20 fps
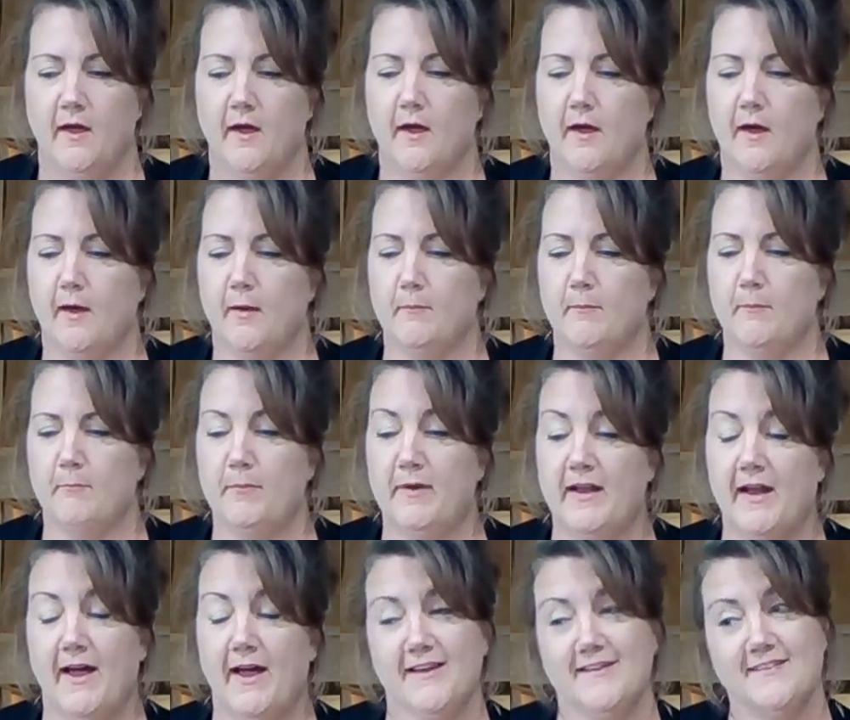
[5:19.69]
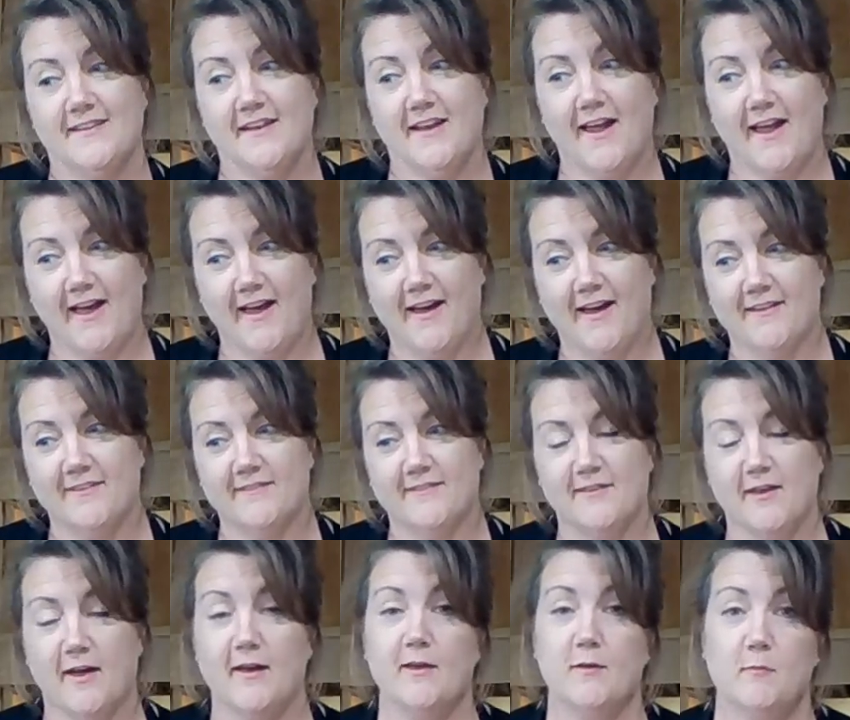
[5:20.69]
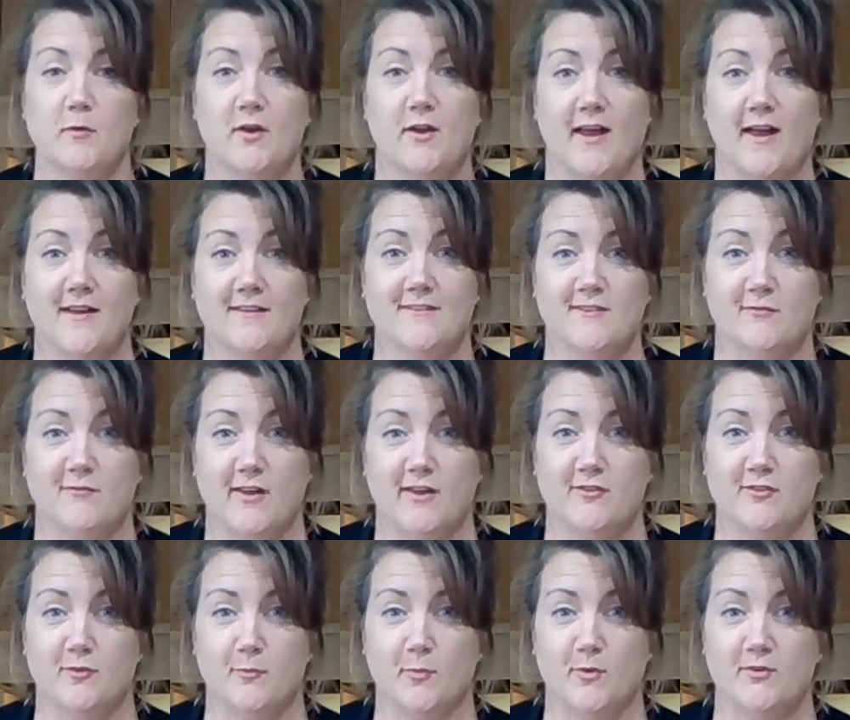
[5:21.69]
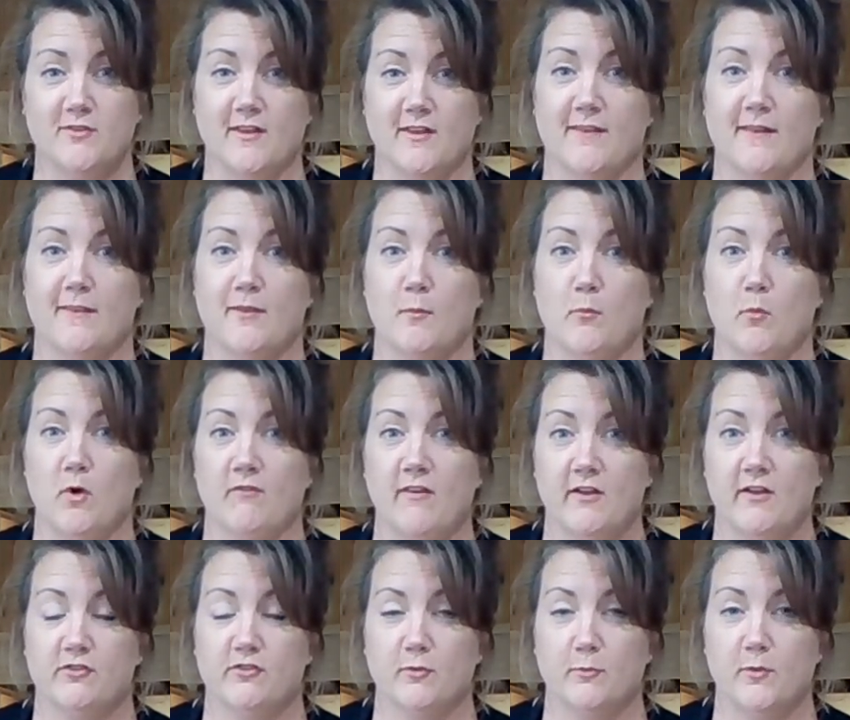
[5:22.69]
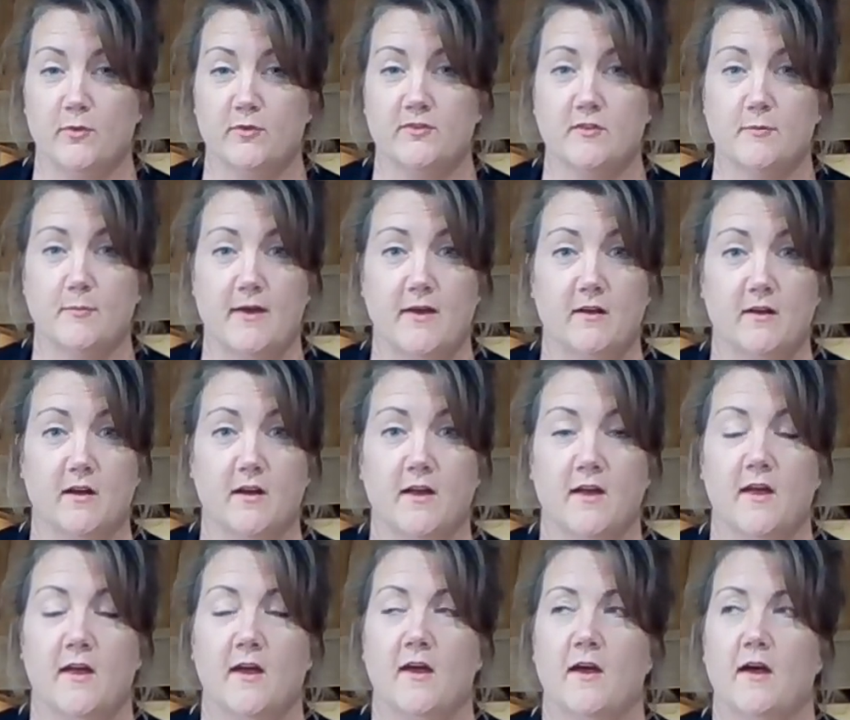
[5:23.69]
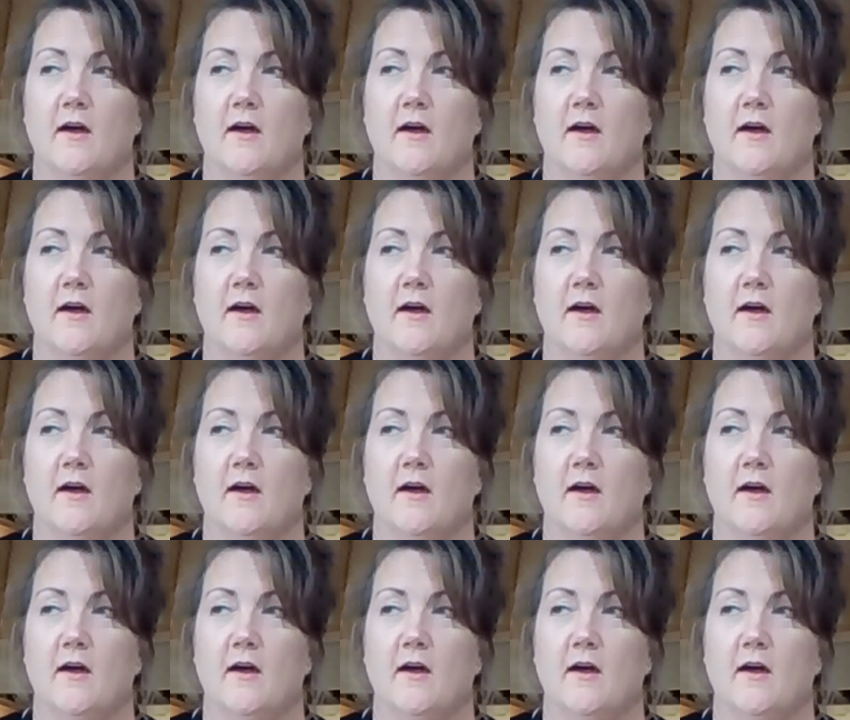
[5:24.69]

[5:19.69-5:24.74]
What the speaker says: But I am going to add some vegetables. I think the more vegetables, the better.